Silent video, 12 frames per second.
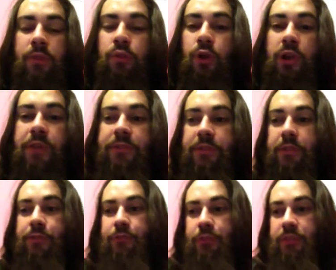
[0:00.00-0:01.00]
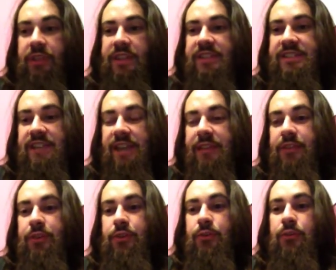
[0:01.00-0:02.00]
Not even if you, they signed
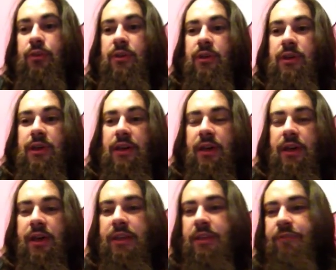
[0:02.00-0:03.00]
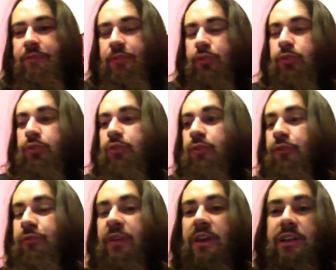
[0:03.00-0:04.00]
you uh, and if you,
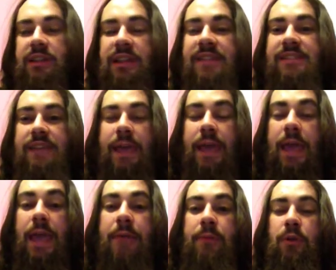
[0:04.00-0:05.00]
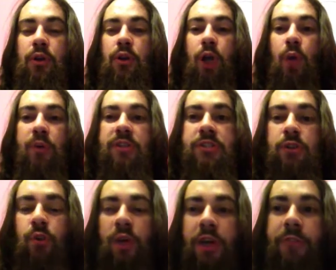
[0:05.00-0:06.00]
you've done an exam or
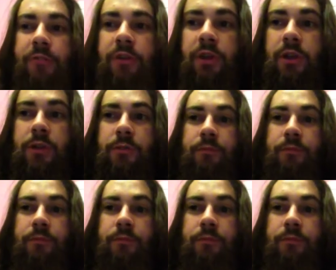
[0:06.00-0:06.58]
whatsoever.